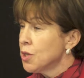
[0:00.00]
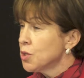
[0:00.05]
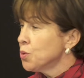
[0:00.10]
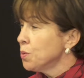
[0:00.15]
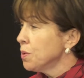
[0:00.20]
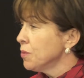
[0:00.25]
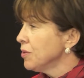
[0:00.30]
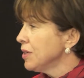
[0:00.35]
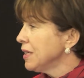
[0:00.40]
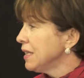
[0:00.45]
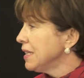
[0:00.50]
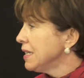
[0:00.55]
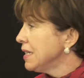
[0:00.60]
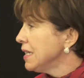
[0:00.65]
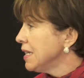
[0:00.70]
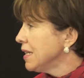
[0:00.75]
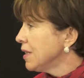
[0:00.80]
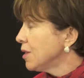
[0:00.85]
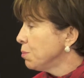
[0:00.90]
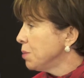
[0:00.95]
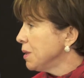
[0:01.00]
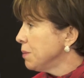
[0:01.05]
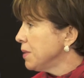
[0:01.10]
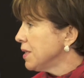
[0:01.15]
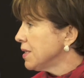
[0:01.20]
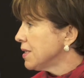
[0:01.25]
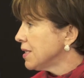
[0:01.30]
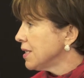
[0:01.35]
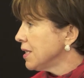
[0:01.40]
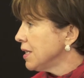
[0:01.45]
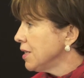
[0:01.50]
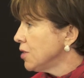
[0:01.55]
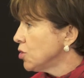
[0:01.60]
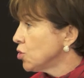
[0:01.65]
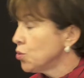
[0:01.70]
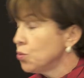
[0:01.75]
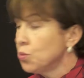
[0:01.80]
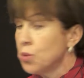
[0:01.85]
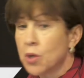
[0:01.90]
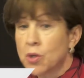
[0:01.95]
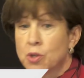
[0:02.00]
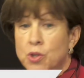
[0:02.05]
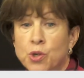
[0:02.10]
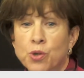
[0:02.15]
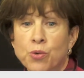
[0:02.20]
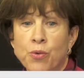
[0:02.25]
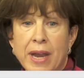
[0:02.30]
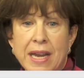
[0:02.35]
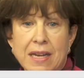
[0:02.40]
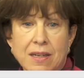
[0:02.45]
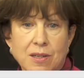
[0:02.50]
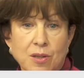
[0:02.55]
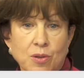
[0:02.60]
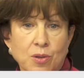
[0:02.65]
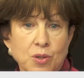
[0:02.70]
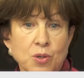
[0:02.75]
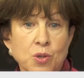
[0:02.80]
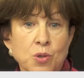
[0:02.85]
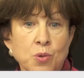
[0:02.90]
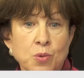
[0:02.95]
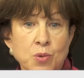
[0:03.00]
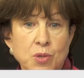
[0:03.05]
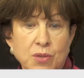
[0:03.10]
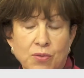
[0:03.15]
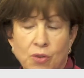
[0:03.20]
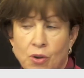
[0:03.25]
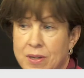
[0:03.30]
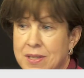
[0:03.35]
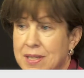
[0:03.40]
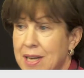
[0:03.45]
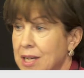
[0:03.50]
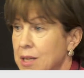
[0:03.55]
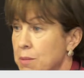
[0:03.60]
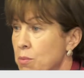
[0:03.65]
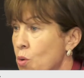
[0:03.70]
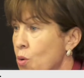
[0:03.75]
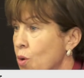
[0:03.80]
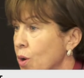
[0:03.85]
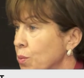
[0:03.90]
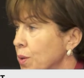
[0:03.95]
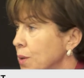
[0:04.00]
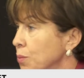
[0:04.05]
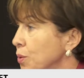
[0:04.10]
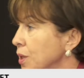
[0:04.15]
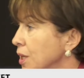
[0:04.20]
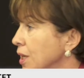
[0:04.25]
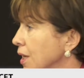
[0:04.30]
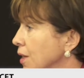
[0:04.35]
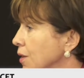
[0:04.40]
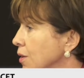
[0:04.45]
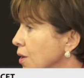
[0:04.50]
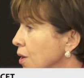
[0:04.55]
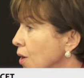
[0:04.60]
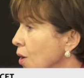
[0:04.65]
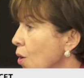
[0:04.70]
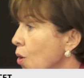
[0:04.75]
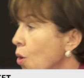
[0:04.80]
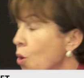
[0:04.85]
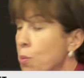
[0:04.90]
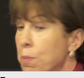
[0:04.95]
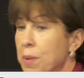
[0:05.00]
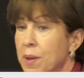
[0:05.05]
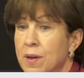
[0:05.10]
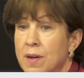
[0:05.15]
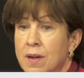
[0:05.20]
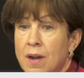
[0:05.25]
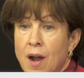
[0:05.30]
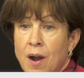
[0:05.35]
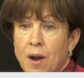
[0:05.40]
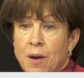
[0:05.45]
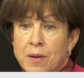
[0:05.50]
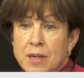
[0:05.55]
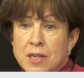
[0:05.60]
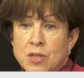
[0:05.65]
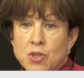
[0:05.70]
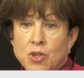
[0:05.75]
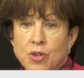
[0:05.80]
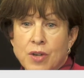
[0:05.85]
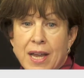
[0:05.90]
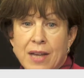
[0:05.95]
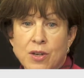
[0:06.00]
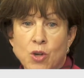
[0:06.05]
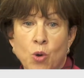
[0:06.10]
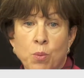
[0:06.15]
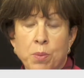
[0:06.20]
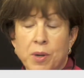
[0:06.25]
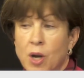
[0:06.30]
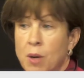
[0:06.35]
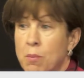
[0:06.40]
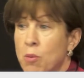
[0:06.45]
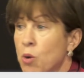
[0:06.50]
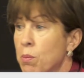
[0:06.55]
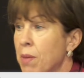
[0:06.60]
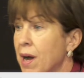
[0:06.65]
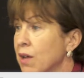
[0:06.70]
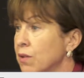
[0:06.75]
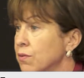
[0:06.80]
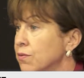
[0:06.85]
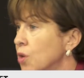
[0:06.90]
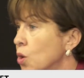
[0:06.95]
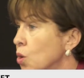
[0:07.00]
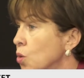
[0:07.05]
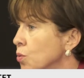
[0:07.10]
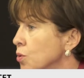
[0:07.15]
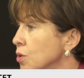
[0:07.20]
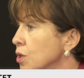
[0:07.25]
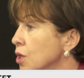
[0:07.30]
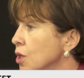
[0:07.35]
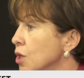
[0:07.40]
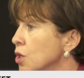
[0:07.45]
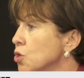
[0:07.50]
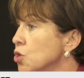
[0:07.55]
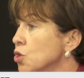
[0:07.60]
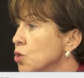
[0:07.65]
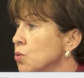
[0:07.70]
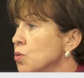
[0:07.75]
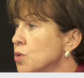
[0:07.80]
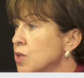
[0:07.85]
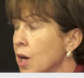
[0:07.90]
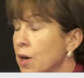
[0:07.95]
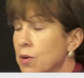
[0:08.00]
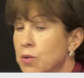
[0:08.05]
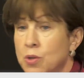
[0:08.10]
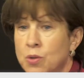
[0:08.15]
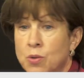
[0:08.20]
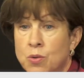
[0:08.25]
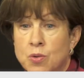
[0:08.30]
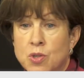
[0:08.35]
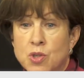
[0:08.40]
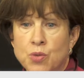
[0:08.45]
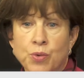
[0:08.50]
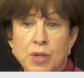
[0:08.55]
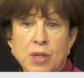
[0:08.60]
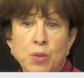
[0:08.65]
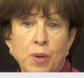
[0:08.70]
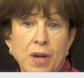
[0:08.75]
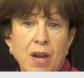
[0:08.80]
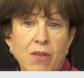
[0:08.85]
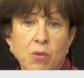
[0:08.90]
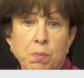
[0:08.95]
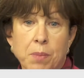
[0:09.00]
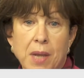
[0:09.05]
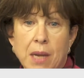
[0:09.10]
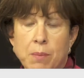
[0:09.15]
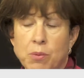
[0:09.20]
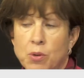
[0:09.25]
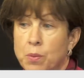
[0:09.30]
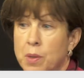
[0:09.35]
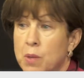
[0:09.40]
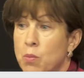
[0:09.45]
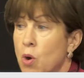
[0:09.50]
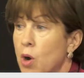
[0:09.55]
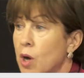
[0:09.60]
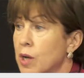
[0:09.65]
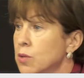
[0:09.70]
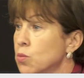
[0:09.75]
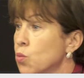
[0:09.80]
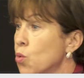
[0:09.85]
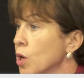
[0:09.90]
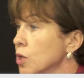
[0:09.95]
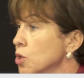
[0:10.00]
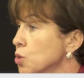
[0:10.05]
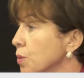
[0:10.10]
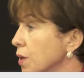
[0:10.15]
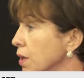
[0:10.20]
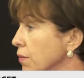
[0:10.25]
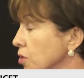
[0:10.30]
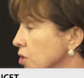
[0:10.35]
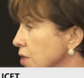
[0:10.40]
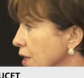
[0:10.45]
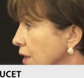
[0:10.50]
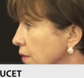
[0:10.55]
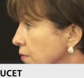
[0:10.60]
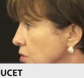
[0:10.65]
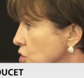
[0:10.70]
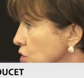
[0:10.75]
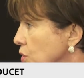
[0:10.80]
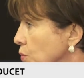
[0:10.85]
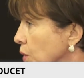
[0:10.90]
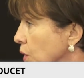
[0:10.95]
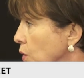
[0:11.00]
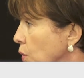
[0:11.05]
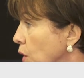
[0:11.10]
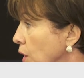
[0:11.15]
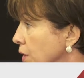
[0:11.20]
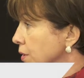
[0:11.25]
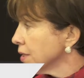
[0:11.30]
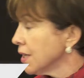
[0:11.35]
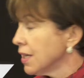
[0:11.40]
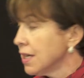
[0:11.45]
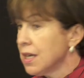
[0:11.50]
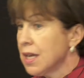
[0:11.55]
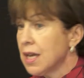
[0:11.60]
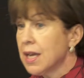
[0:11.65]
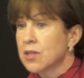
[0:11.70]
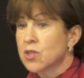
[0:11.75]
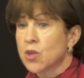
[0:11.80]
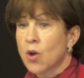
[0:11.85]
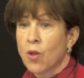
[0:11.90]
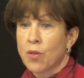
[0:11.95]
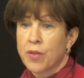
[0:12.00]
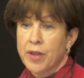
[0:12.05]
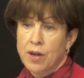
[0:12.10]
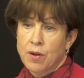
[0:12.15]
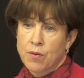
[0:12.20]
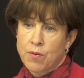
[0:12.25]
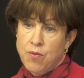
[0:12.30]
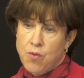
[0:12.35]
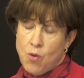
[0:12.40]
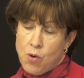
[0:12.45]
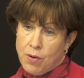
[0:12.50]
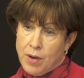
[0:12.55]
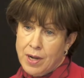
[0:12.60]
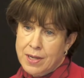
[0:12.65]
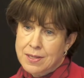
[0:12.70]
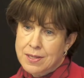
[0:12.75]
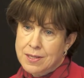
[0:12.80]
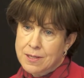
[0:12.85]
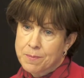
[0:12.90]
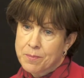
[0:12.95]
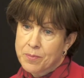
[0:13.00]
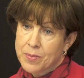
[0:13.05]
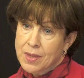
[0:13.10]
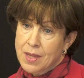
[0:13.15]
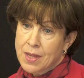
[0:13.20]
Do we really need the BBC to curate the news for us anymore when we can open our internet, open our mobile phone, choose our news, read whatever paper we want, watch whatever television we want? It's all there for us.